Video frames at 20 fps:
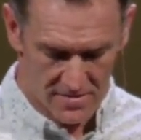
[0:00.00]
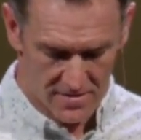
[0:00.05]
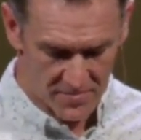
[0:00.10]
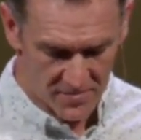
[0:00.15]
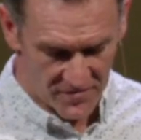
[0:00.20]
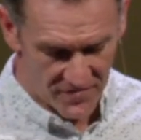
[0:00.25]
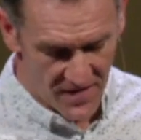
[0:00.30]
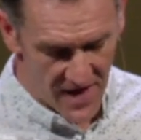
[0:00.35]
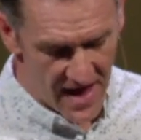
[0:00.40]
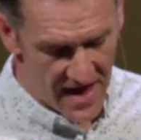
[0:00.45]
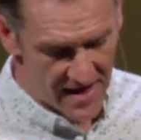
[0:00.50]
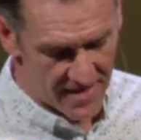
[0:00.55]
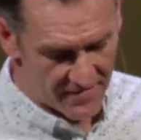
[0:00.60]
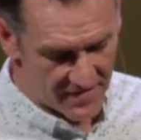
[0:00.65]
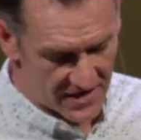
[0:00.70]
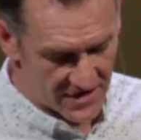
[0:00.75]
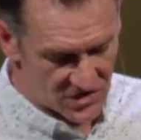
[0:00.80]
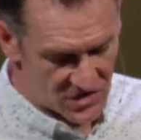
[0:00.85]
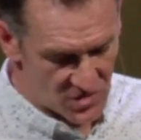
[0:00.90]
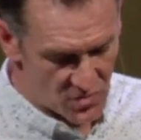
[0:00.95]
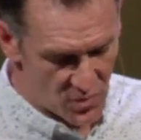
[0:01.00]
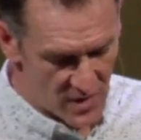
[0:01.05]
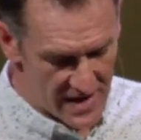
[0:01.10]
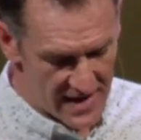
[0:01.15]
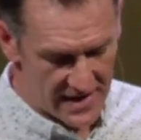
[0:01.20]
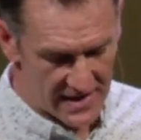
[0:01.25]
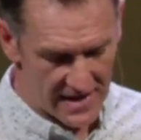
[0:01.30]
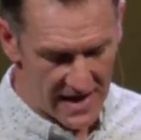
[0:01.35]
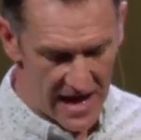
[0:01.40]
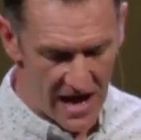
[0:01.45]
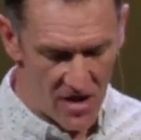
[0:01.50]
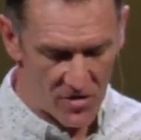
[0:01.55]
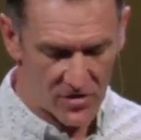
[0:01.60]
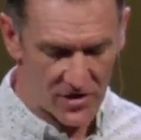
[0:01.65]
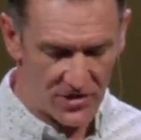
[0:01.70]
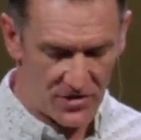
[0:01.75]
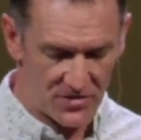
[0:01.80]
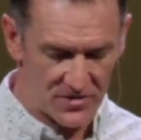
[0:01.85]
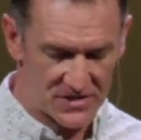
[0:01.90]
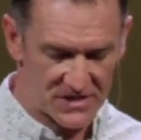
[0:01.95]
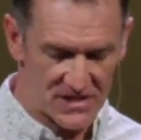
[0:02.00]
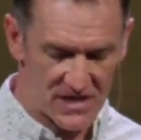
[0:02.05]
Number five, as you wait, how can you